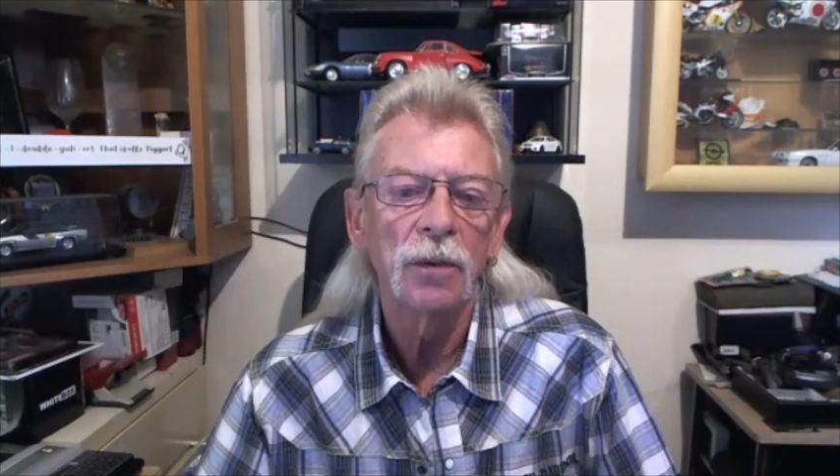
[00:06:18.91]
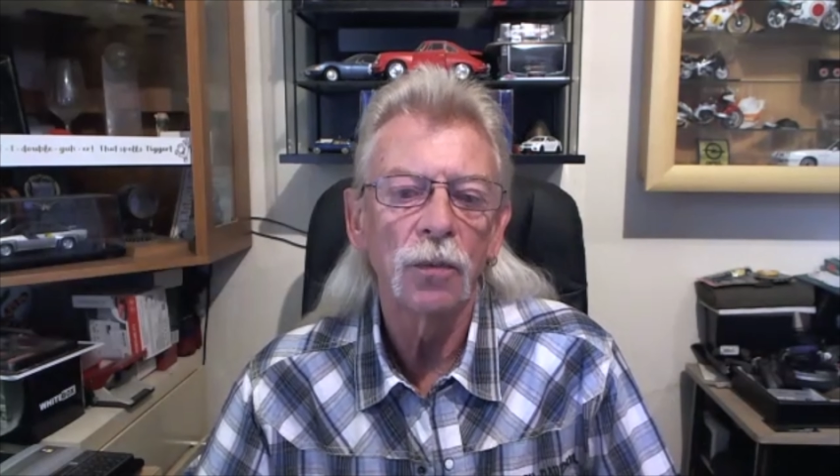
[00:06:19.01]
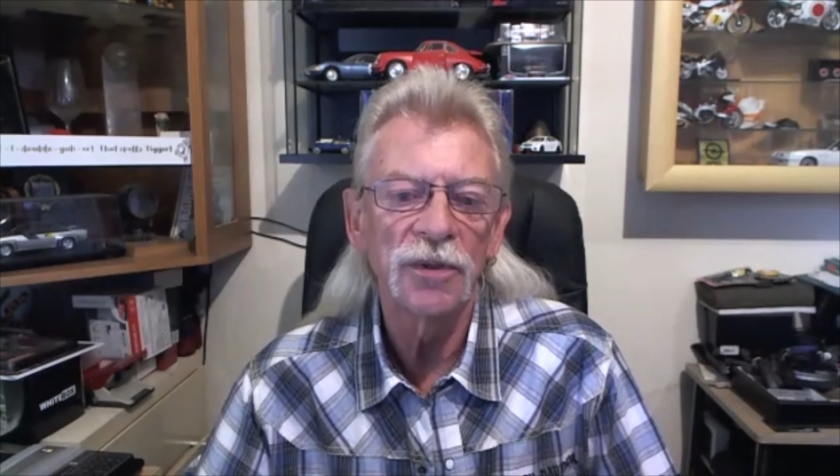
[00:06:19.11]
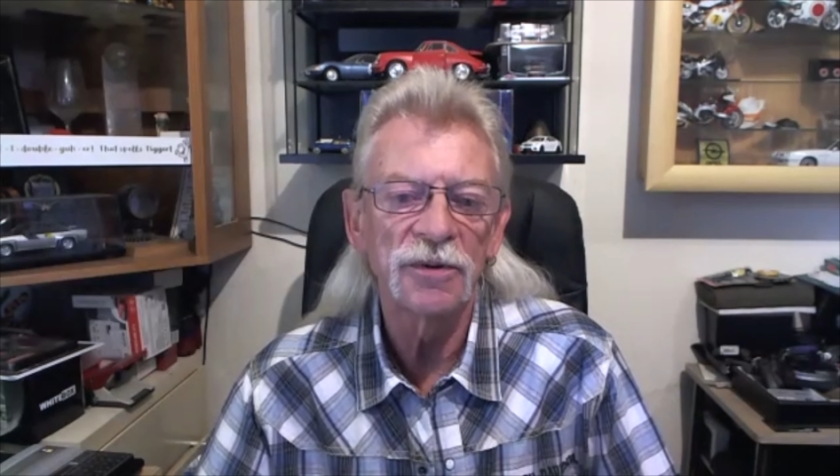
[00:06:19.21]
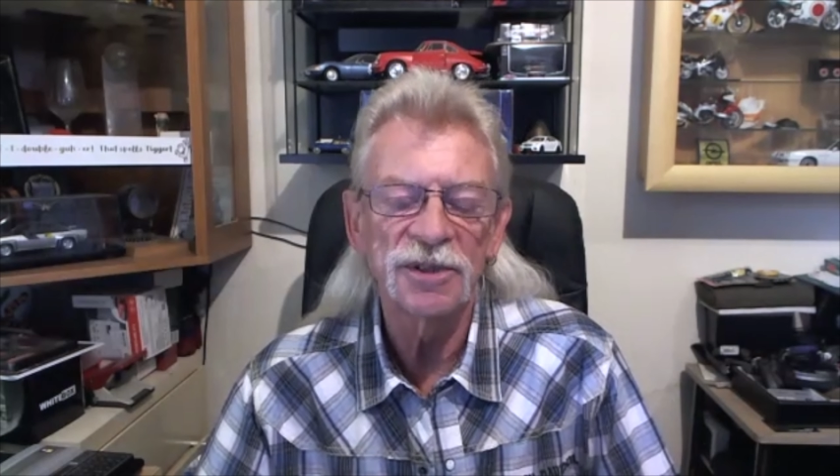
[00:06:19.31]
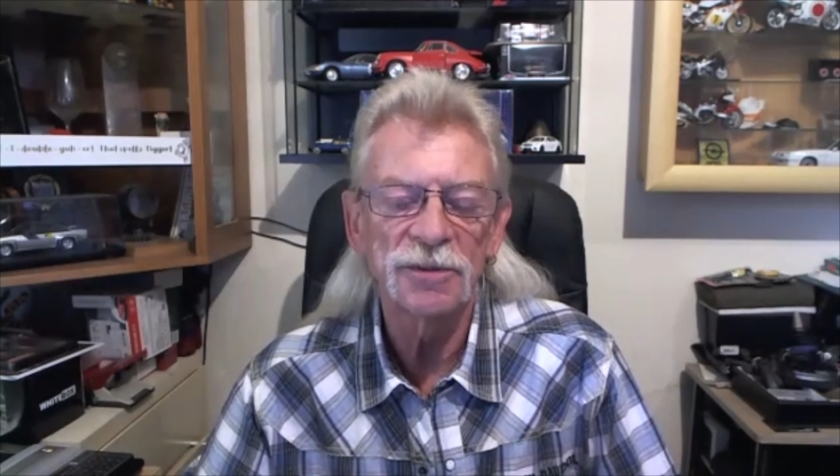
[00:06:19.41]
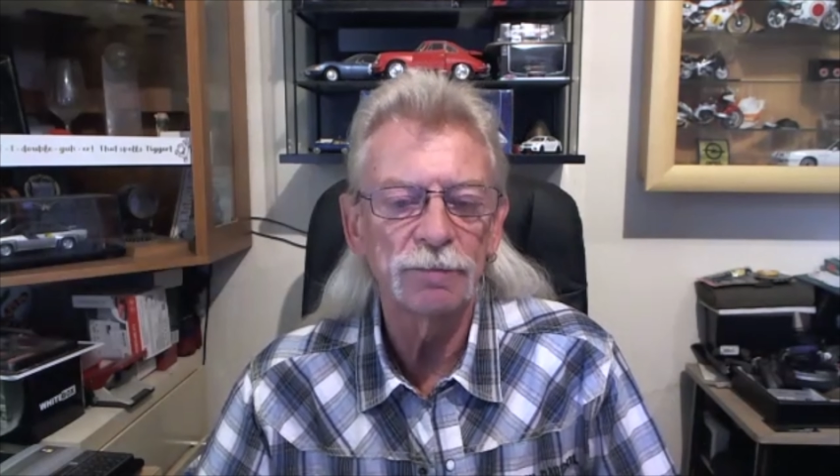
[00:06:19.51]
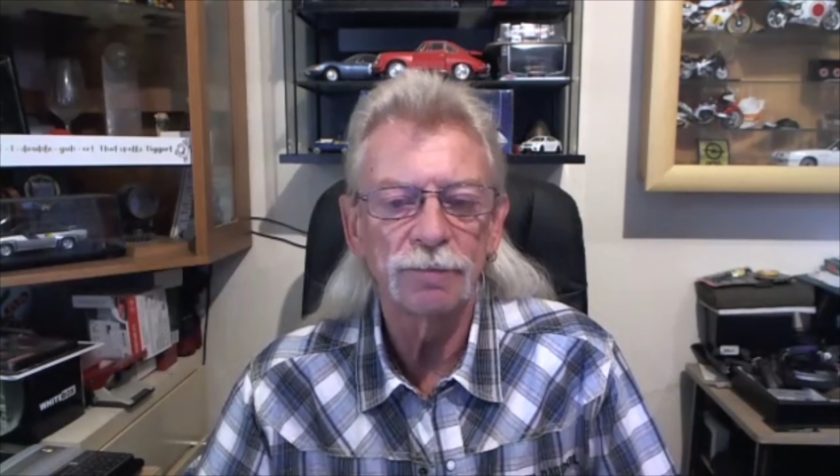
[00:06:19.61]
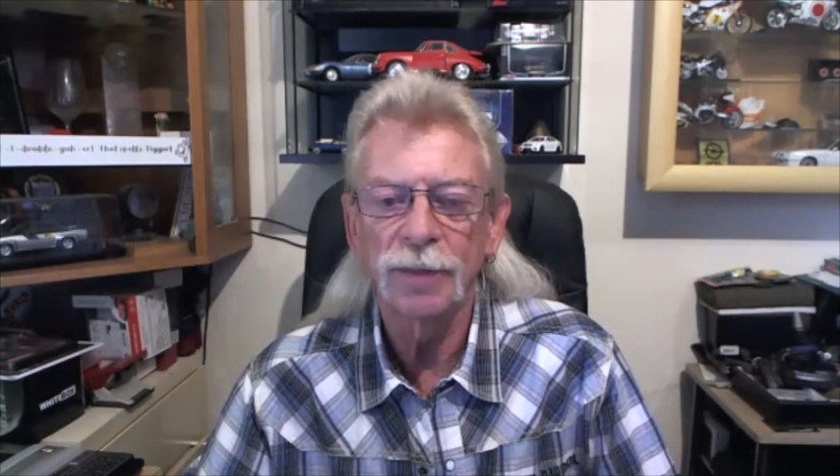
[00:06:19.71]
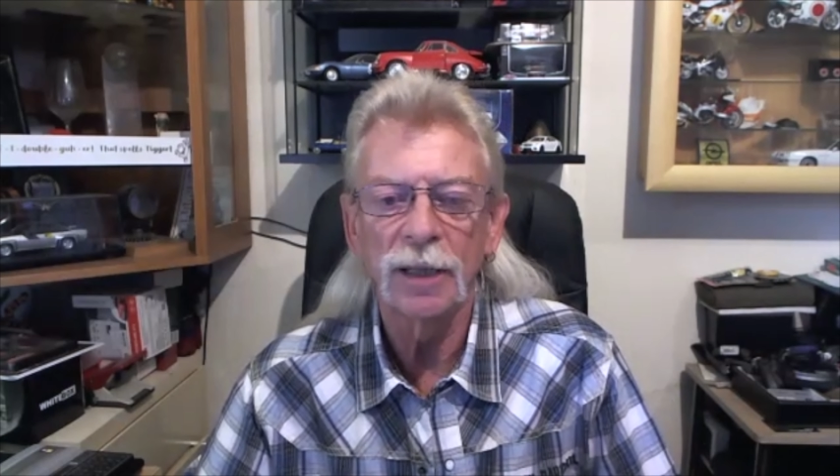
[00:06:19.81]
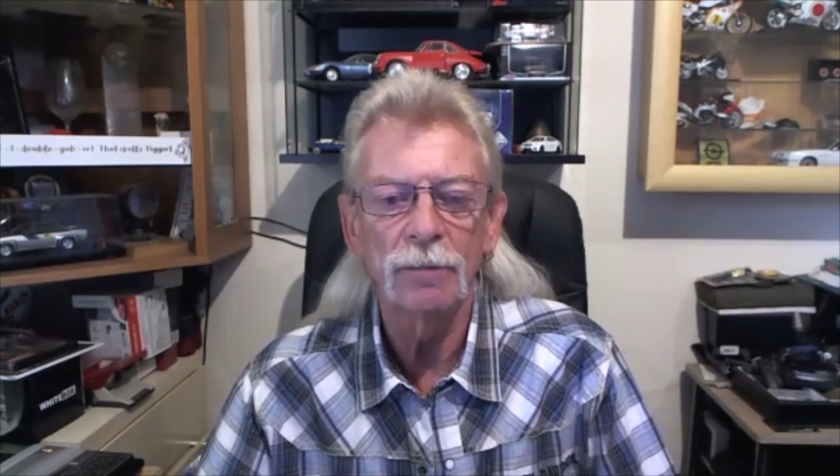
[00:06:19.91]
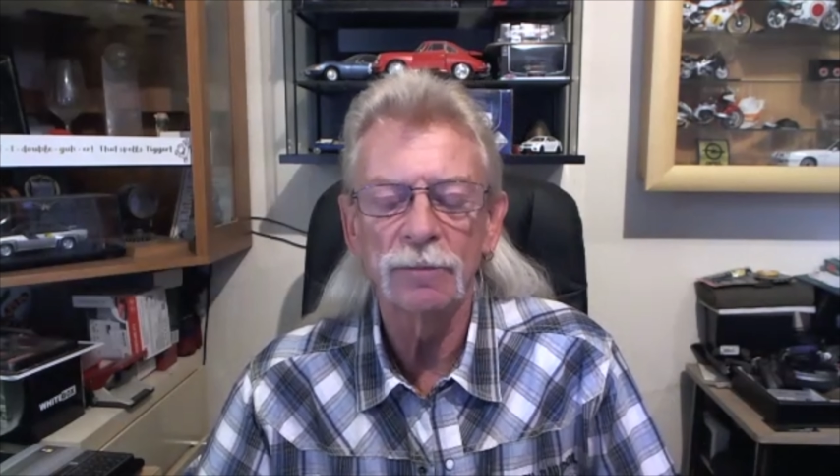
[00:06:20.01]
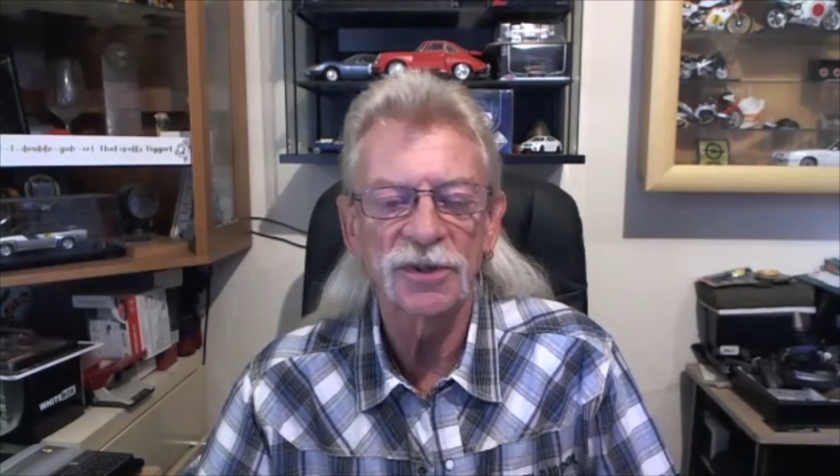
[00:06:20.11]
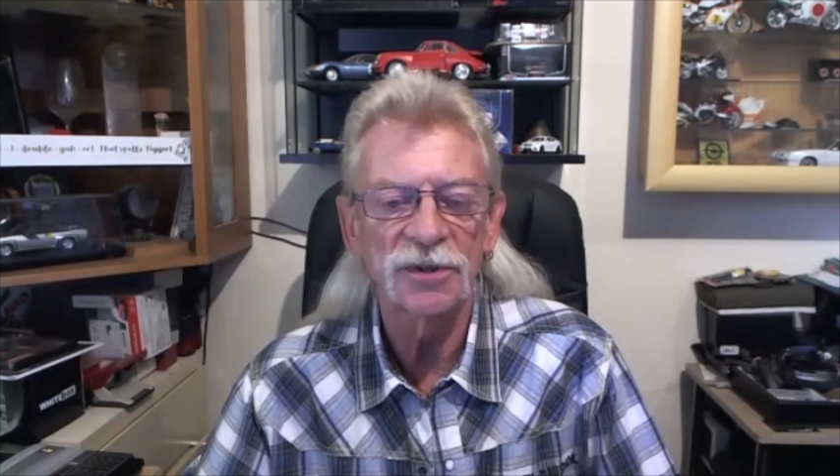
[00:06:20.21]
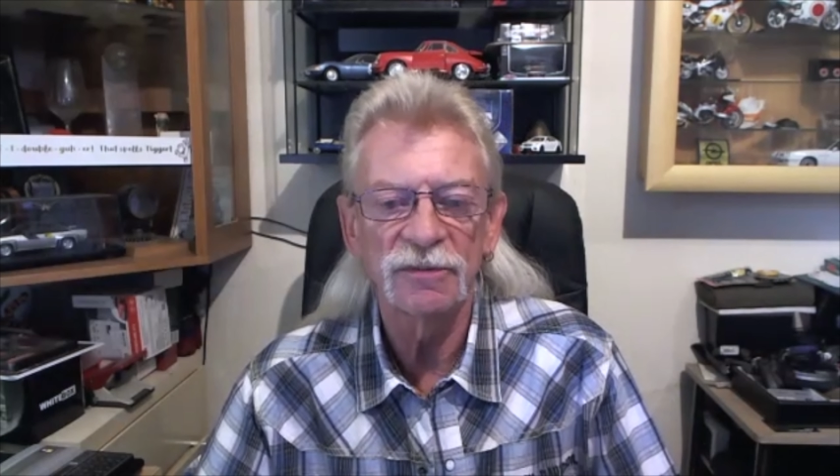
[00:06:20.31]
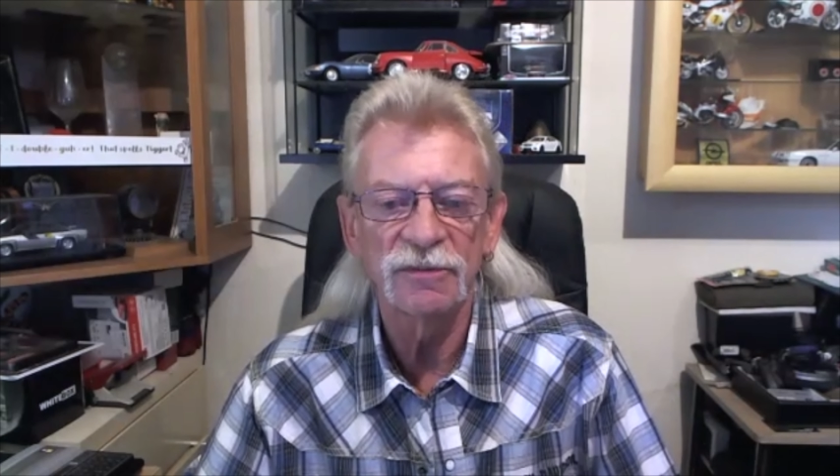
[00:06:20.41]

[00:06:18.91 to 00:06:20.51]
whether it's pumps,